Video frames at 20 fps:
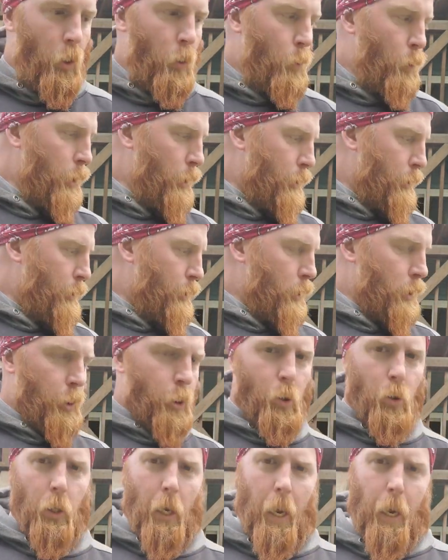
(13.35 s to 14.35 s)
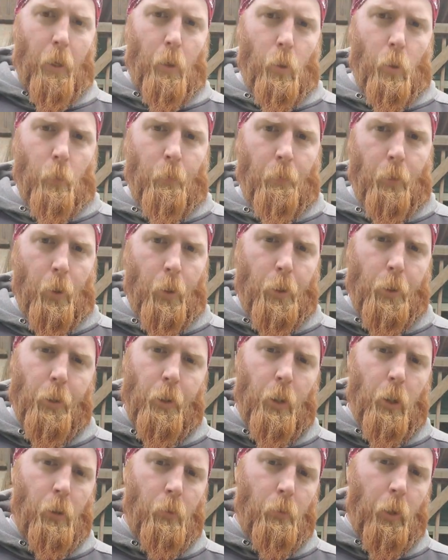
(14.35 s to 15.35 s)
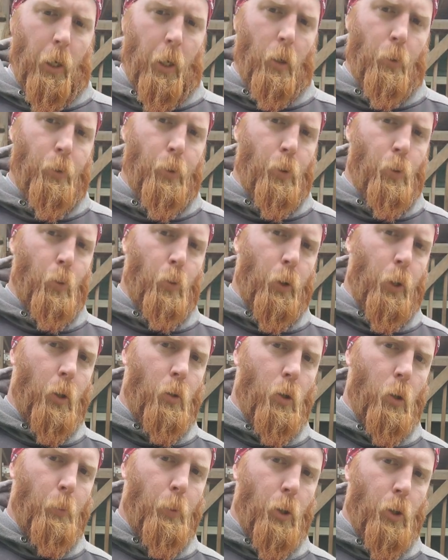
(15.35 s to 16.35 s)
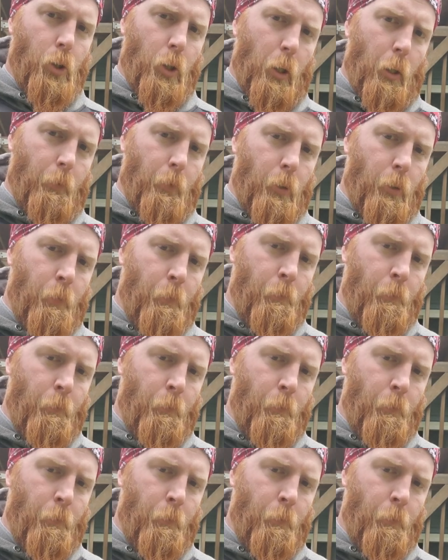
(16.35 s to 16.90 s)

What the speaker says: with your at-home version of how to regrip a javelin.